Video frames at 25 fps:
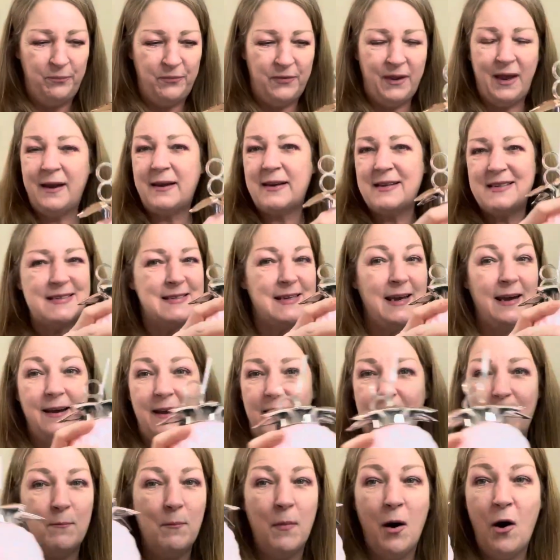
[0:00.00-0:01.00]
Like I
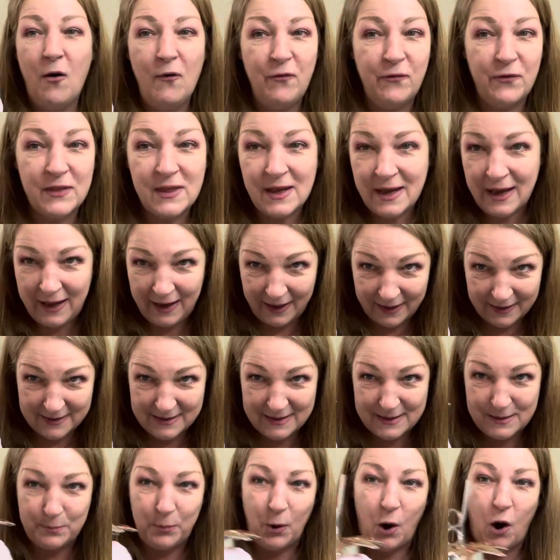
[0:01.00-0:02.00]
say, more for the
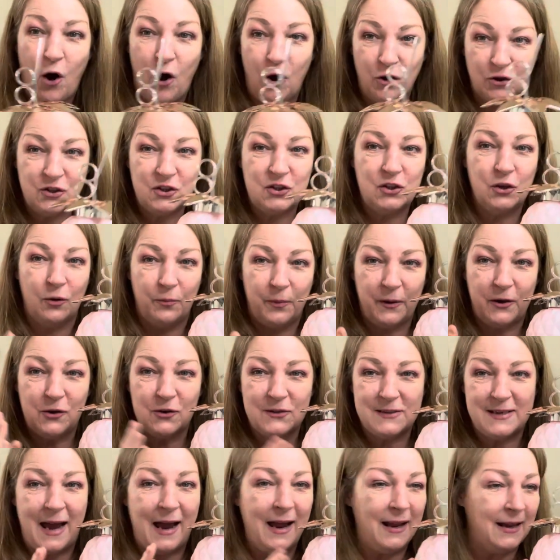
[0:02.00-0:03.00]
kids, but also
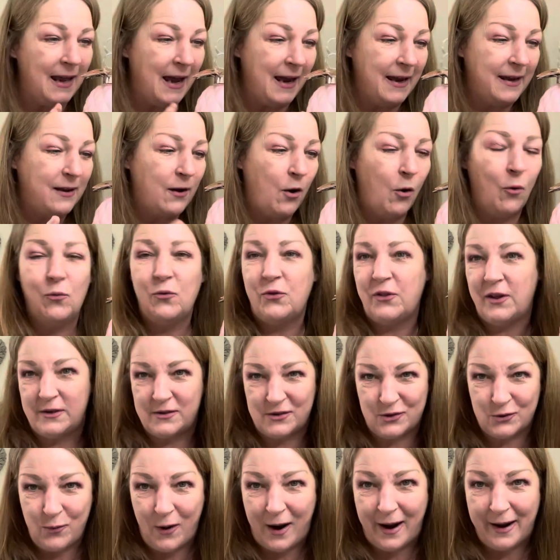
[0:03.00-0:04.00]
because I like oak
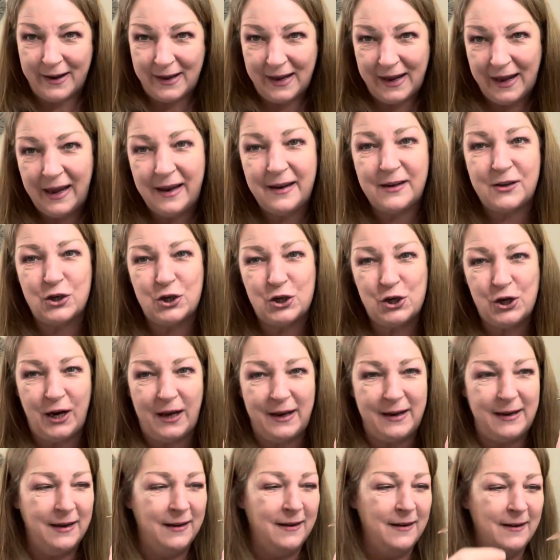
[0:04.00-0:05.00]
that's quite
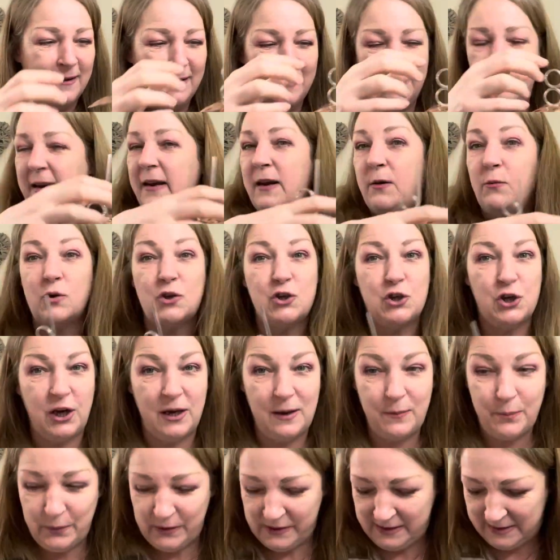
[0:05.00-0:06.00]
kitschy, and it were
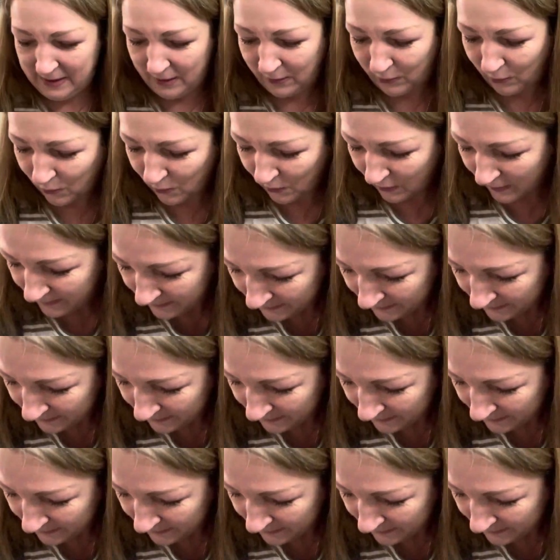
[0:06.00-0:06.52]
cheap as oak.